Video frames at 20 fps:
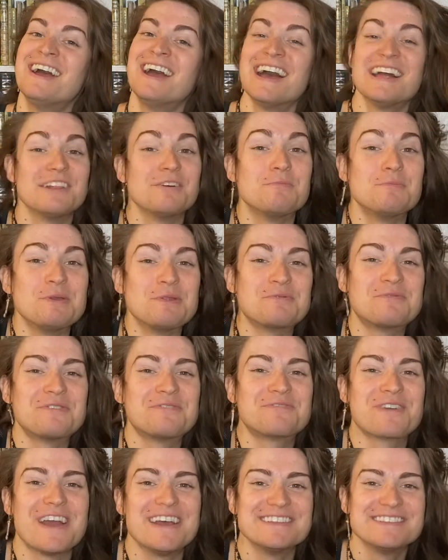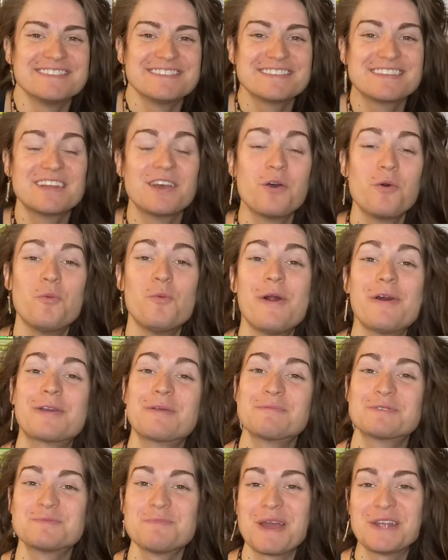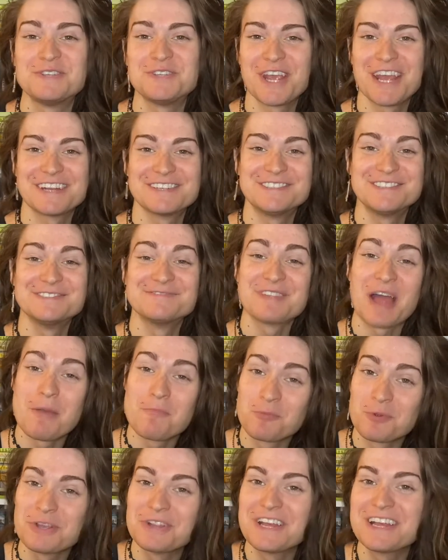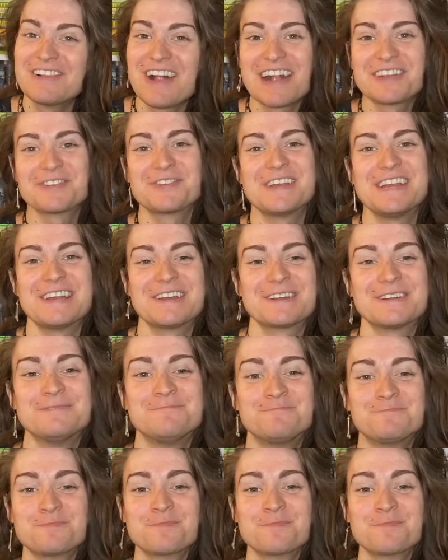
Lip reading: Hello, beautiful friends. Welcome to my channel. I'm really glad you're here.